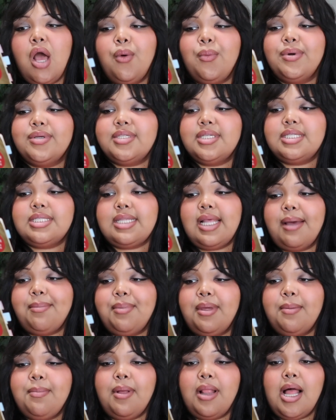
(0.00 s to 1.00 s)
was a
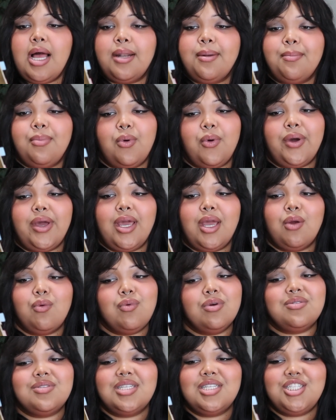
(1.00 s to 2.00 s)
sloppy blonde boy,
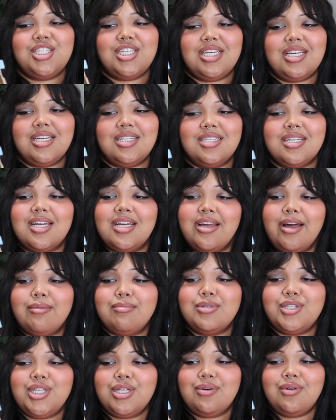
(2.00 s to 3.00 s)
rosy-cheeked,
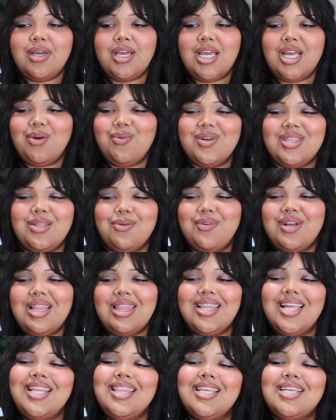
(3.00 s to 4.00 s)
gum-chewing, with a
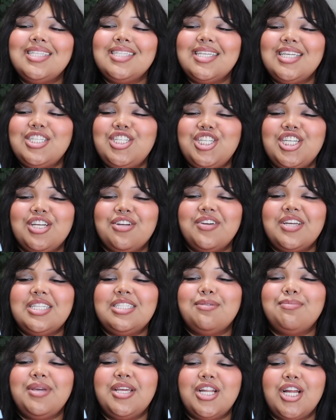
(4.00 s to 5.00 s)
relentlessly cheery
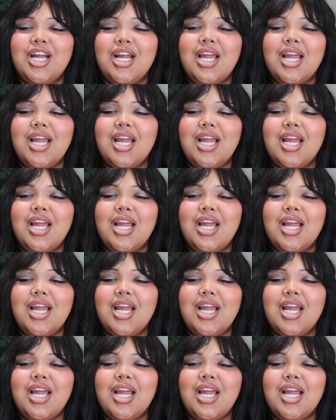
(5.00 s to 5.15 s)
demeanor.